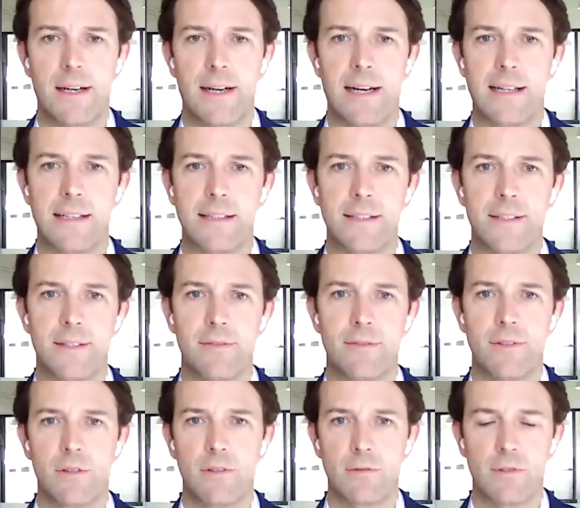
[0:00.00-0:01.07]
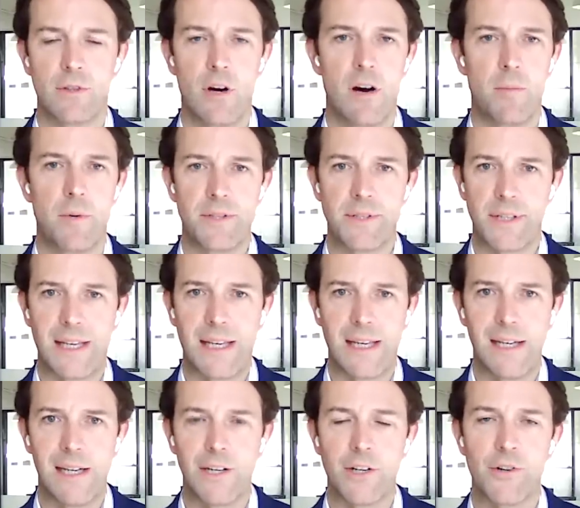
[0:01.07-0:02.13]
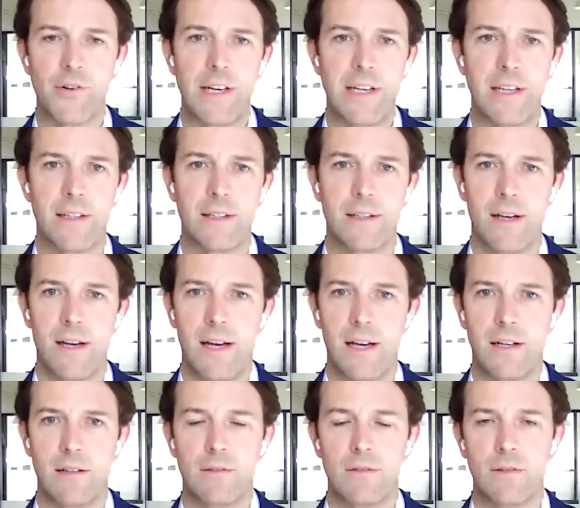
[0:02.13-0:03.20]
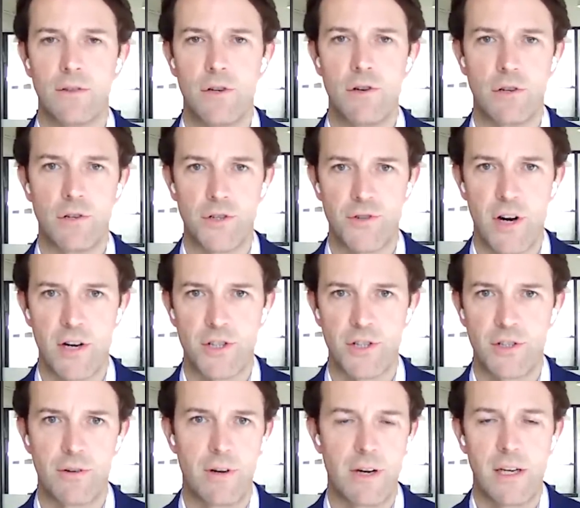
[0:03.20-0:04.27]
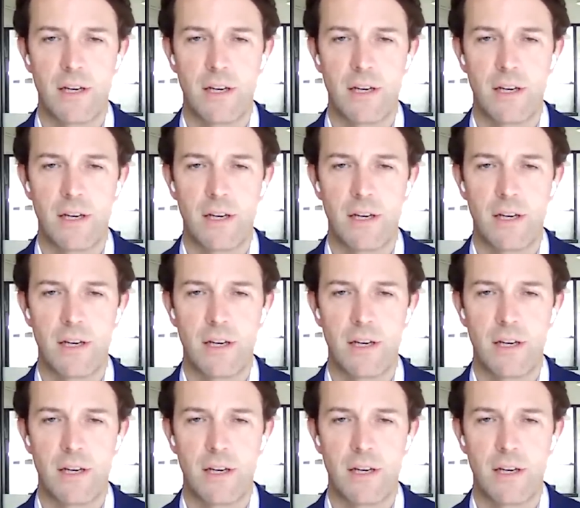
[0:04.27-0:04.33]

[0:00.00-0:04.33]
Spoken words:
And, copper is a key ingredient in new construction or